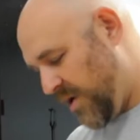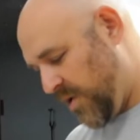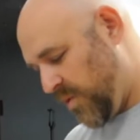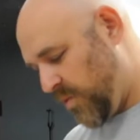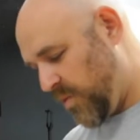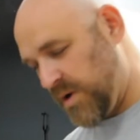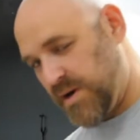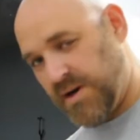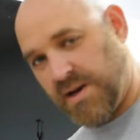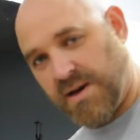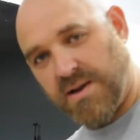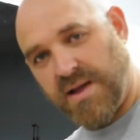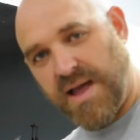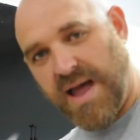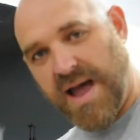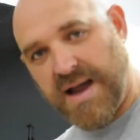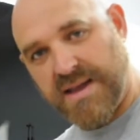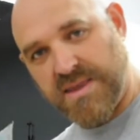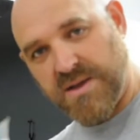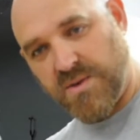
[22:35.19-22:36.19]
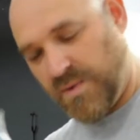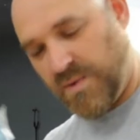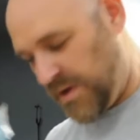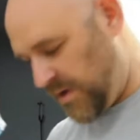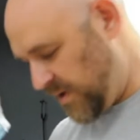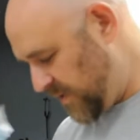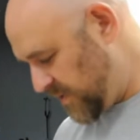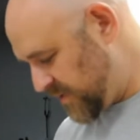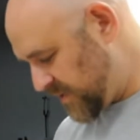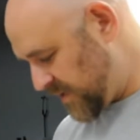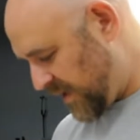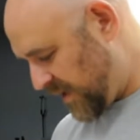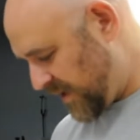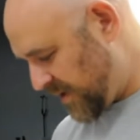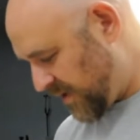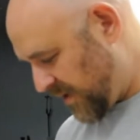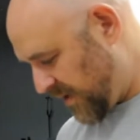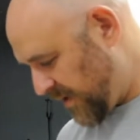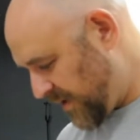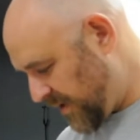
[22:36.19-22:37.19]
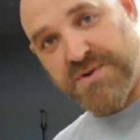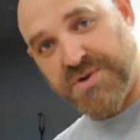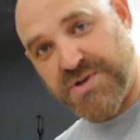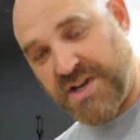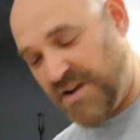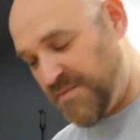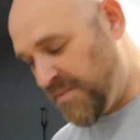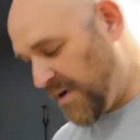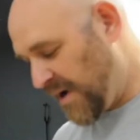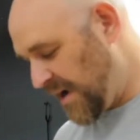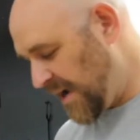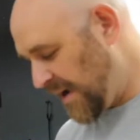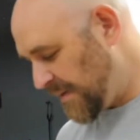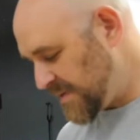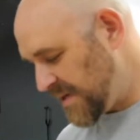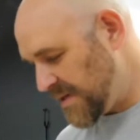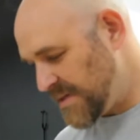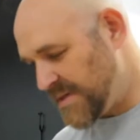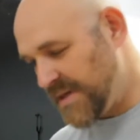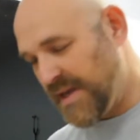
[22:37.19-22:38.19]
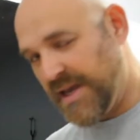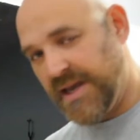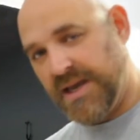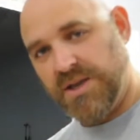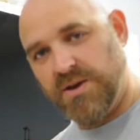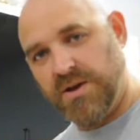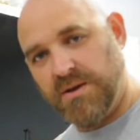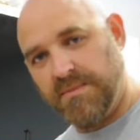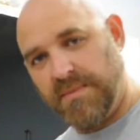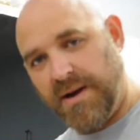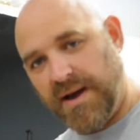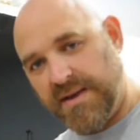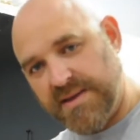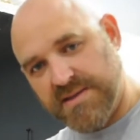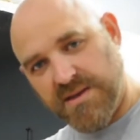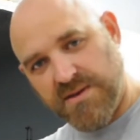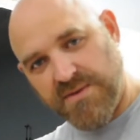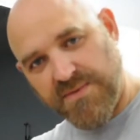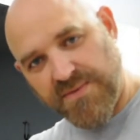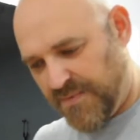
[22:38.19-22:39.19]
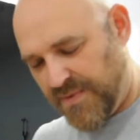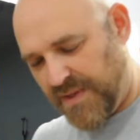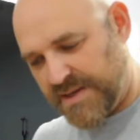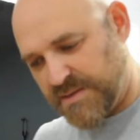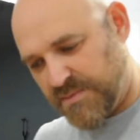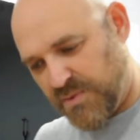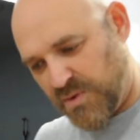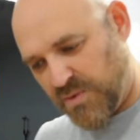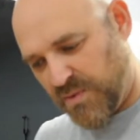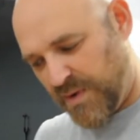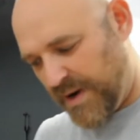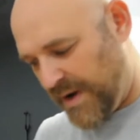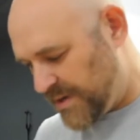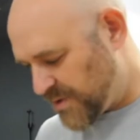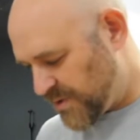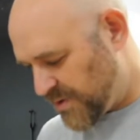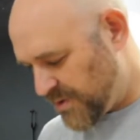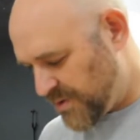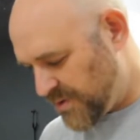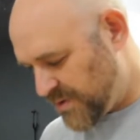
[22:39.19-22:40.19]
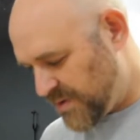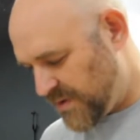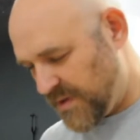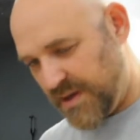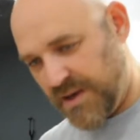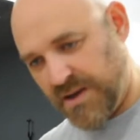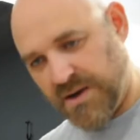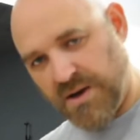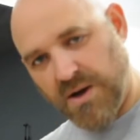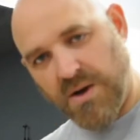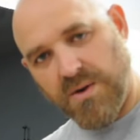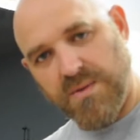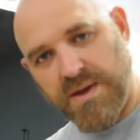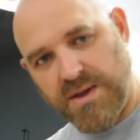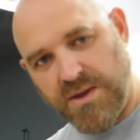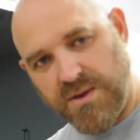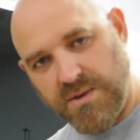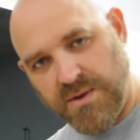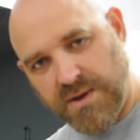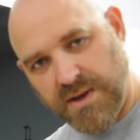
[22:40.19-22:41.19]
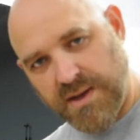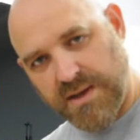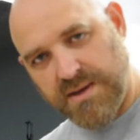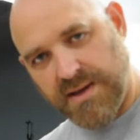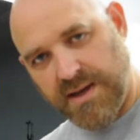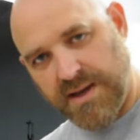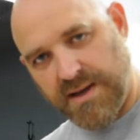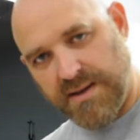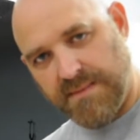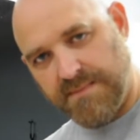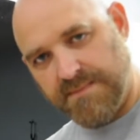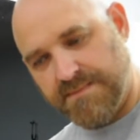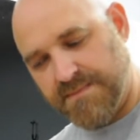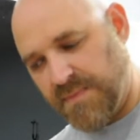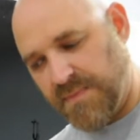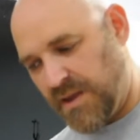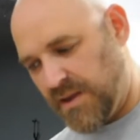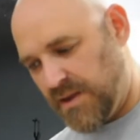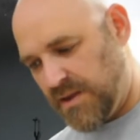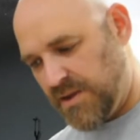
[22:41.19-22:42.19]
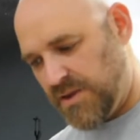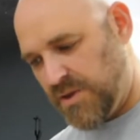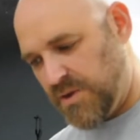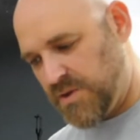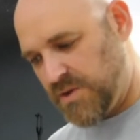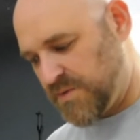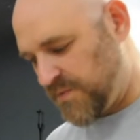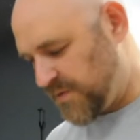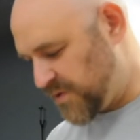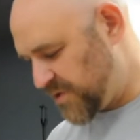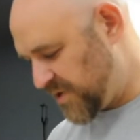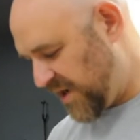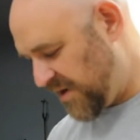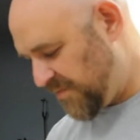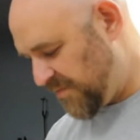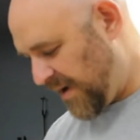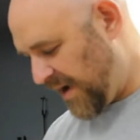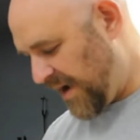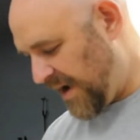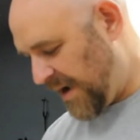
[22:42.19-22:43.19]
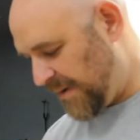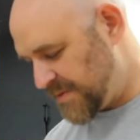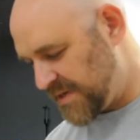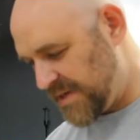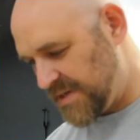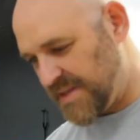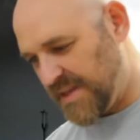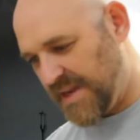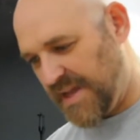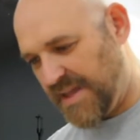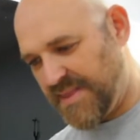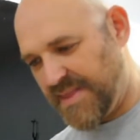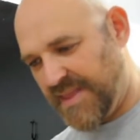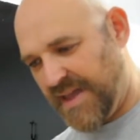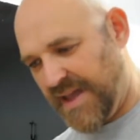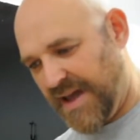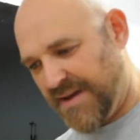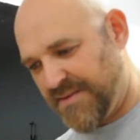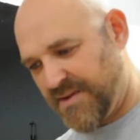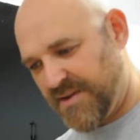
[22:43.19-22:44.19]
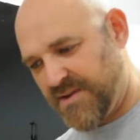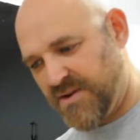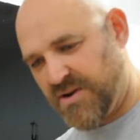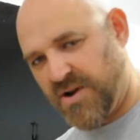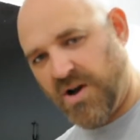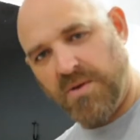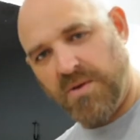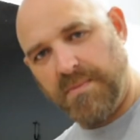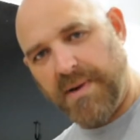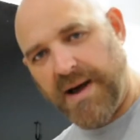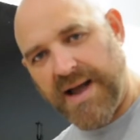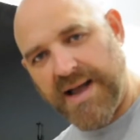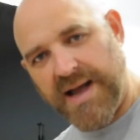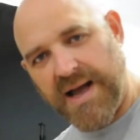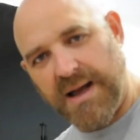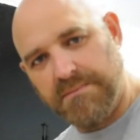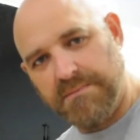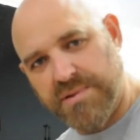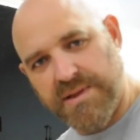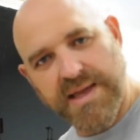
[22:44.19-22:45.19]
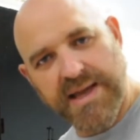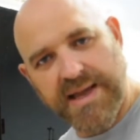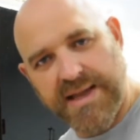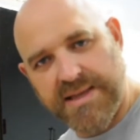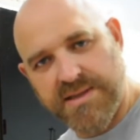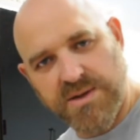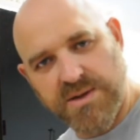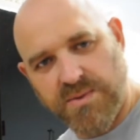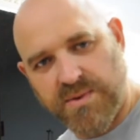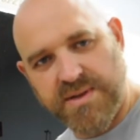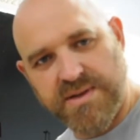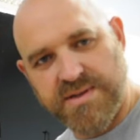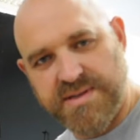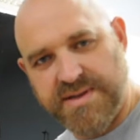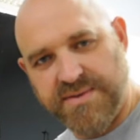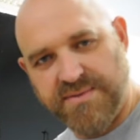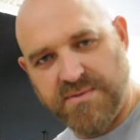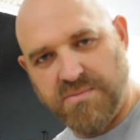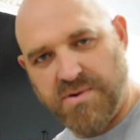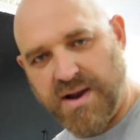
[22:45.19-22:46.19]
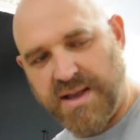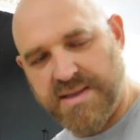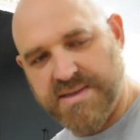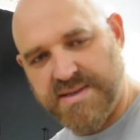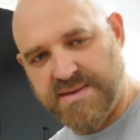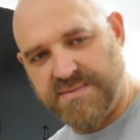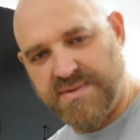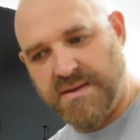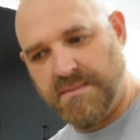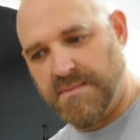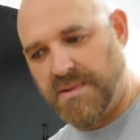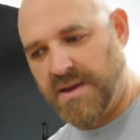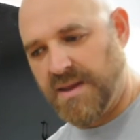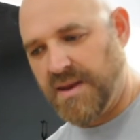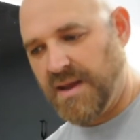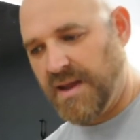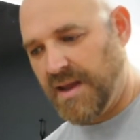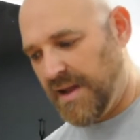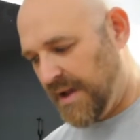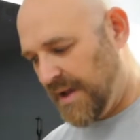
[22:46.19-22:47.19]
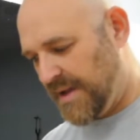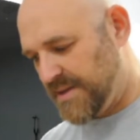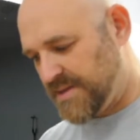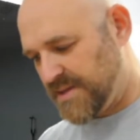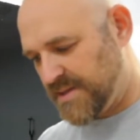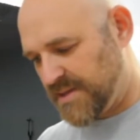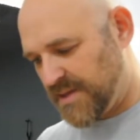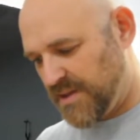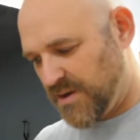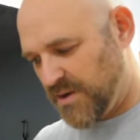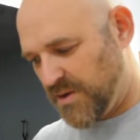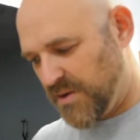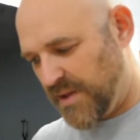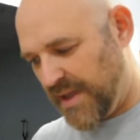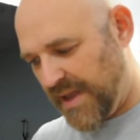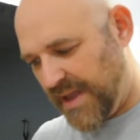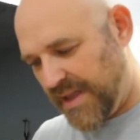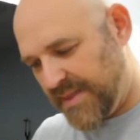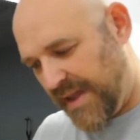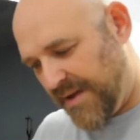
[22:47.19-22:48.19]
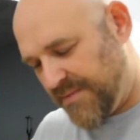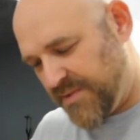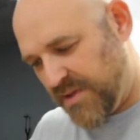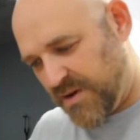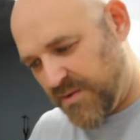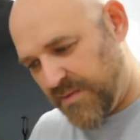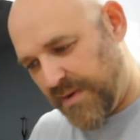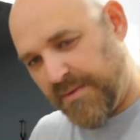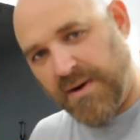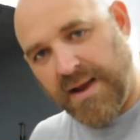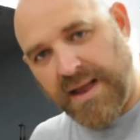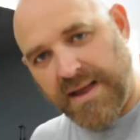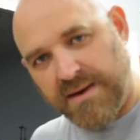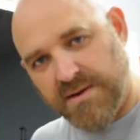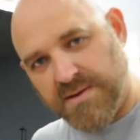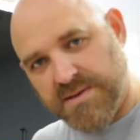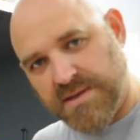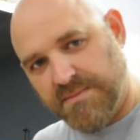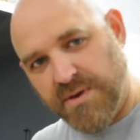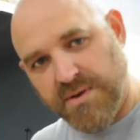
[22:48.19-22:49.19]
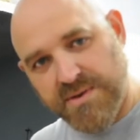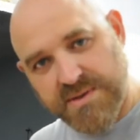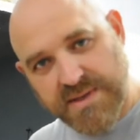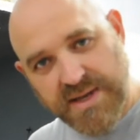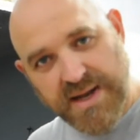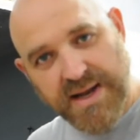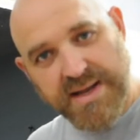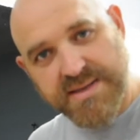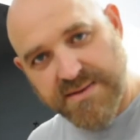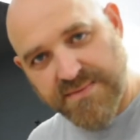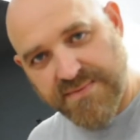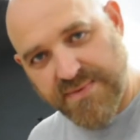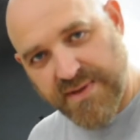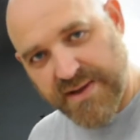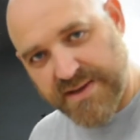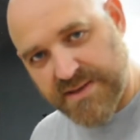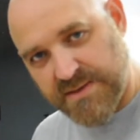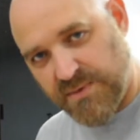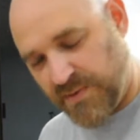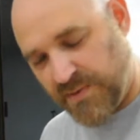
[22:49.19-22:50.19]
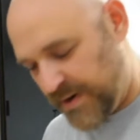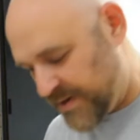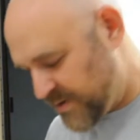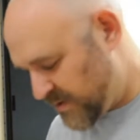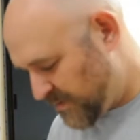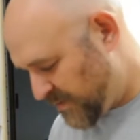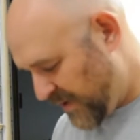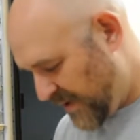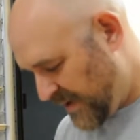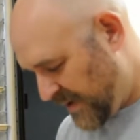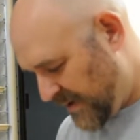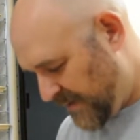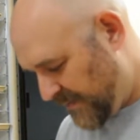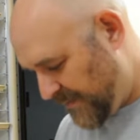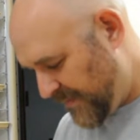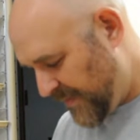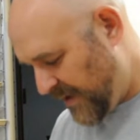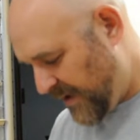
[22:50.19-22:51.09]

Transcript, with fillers: One little hack that we use on our shave biopsies, you can buy these little flexible razors, you know, that you can use for shave biopsies. They're called buyout blades, or there's different brands of them, but it's just a little, they have little rubber handles on both sides and a flexible razor blade in them.